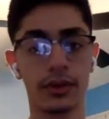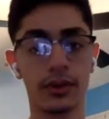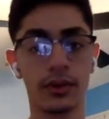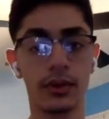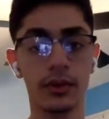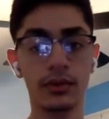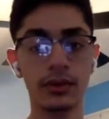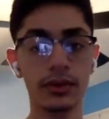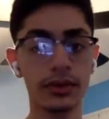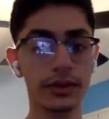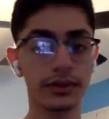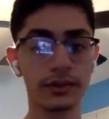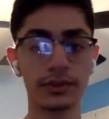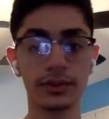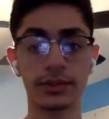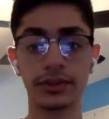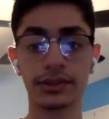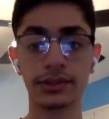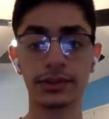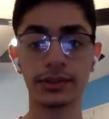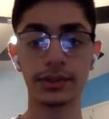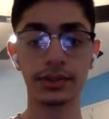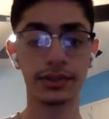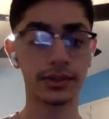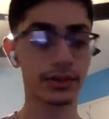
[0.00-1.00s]
Or you could
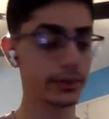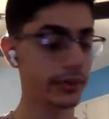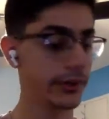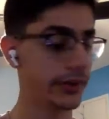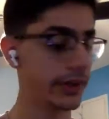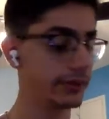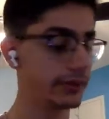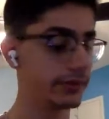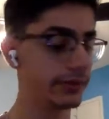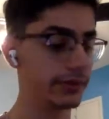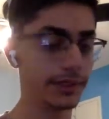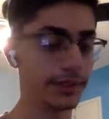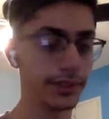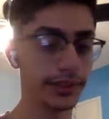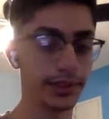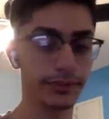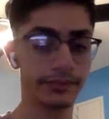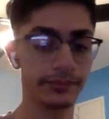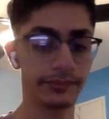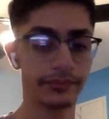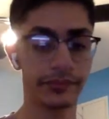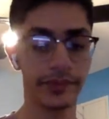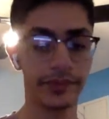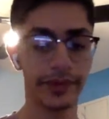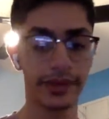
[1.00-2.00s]
do it
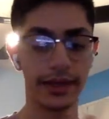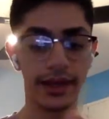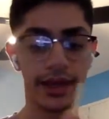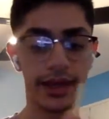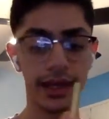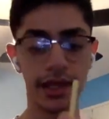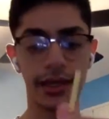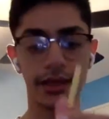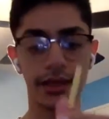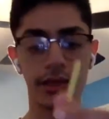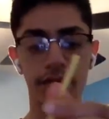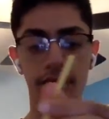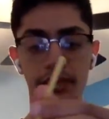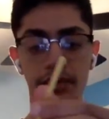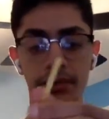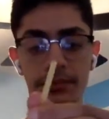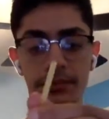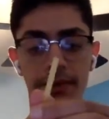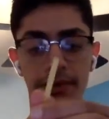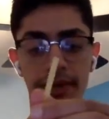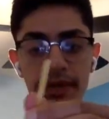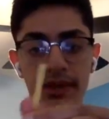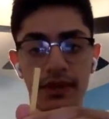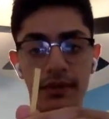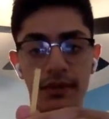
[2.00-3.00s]
creatively, and you could
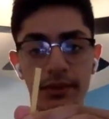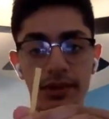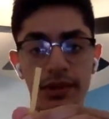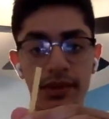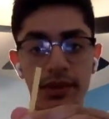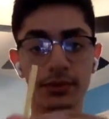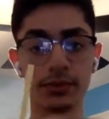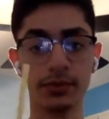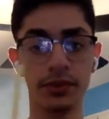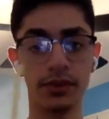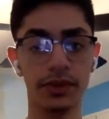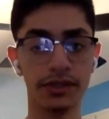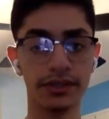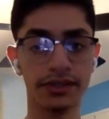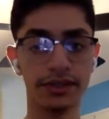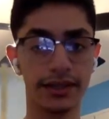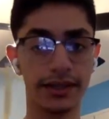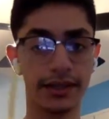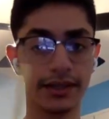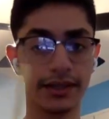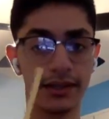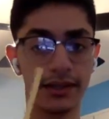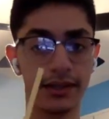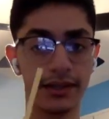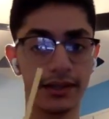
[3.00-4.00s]
bend them inwards
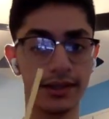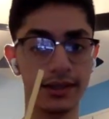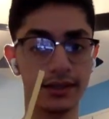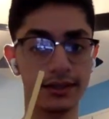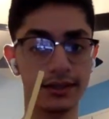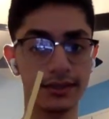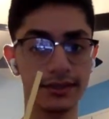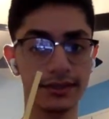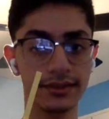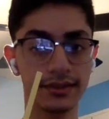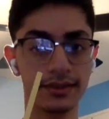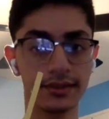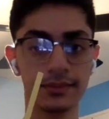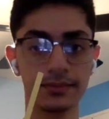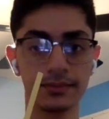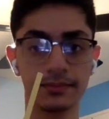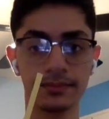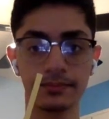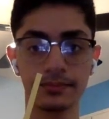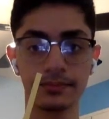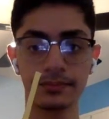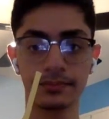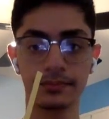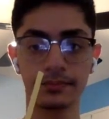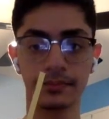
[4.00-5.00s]
like this,
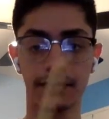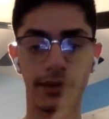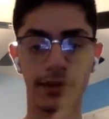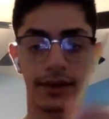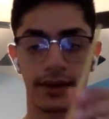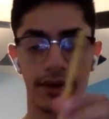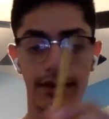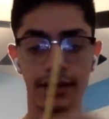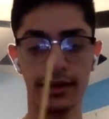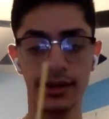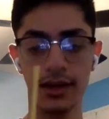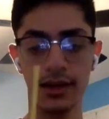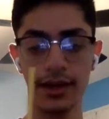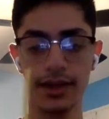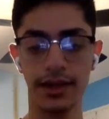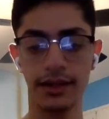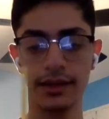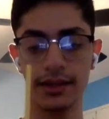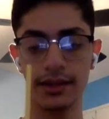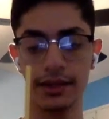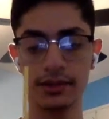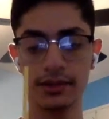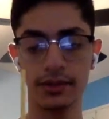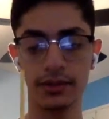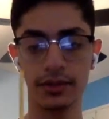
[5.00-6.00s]
and
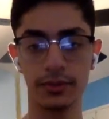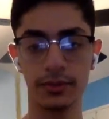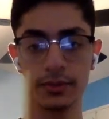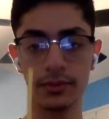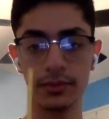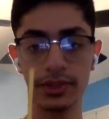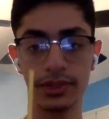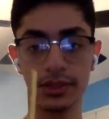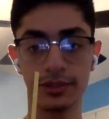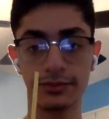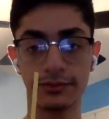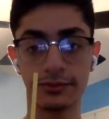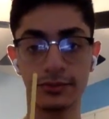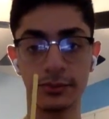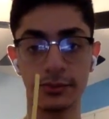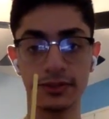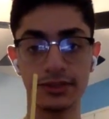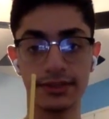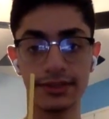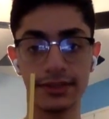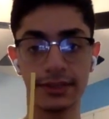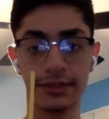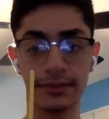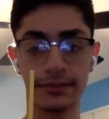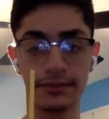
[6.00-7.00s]
then you could
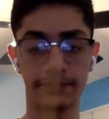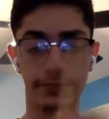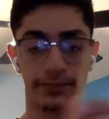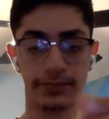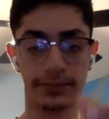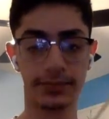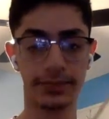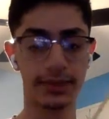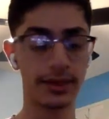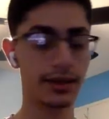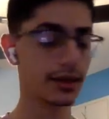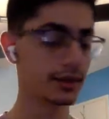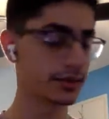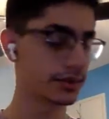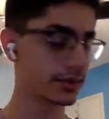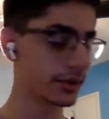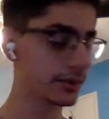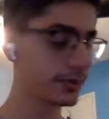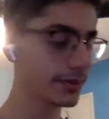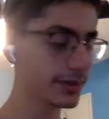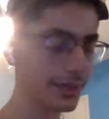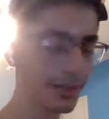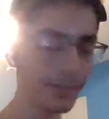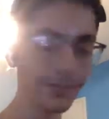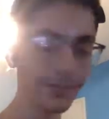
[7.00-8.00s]
reinforce it. So
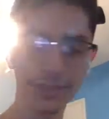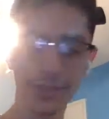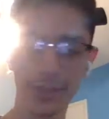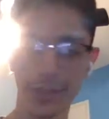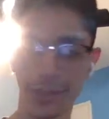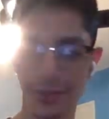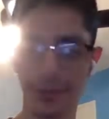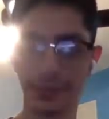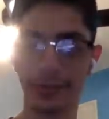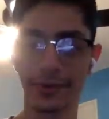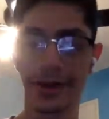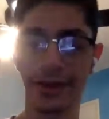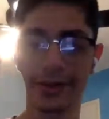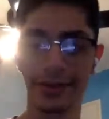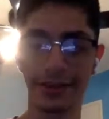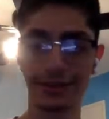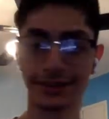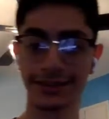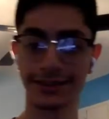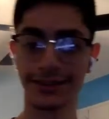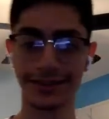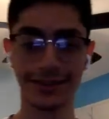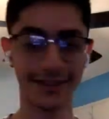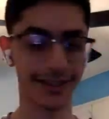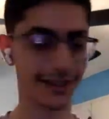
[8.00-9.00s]
let me show you rather than
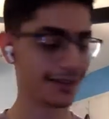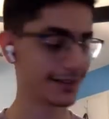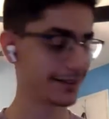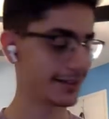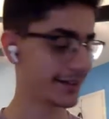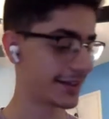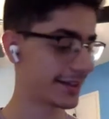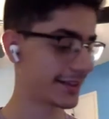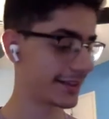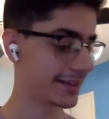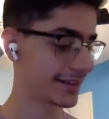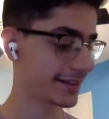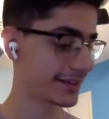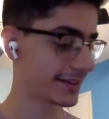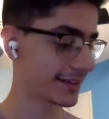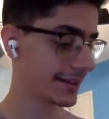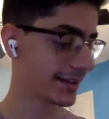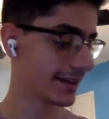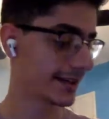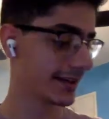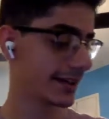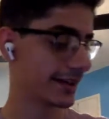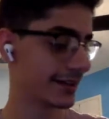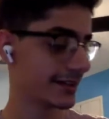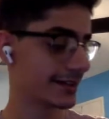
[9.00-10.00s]
say it. I think
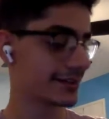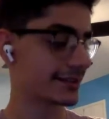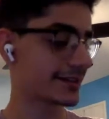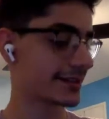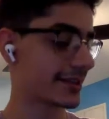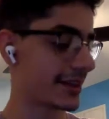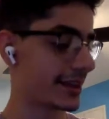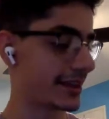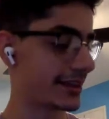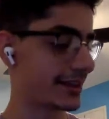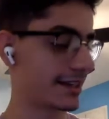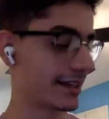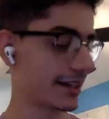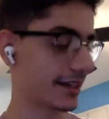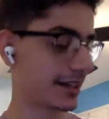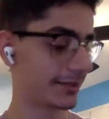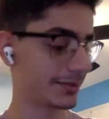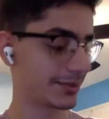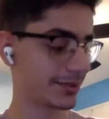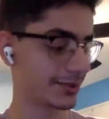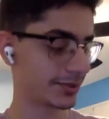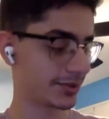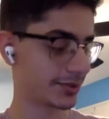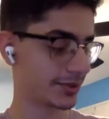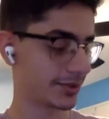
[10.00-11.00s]
this is the time
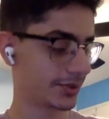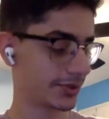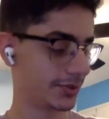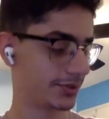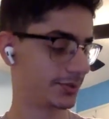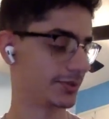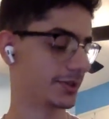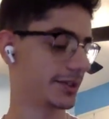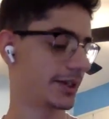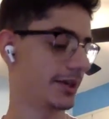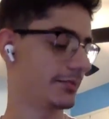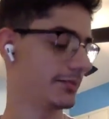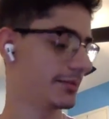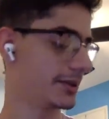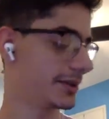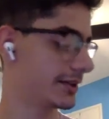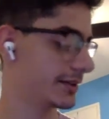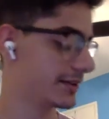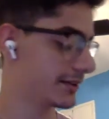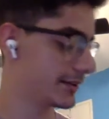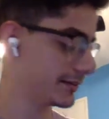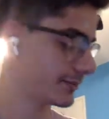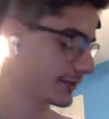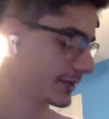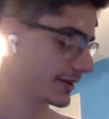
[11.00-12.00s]
to show you what I mean
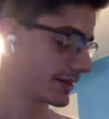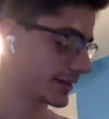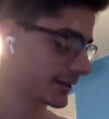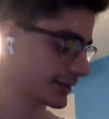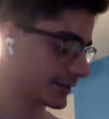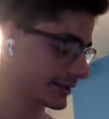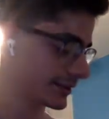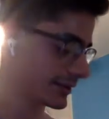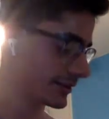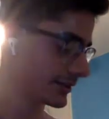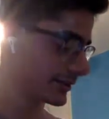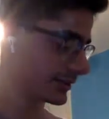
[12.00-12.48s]
rather than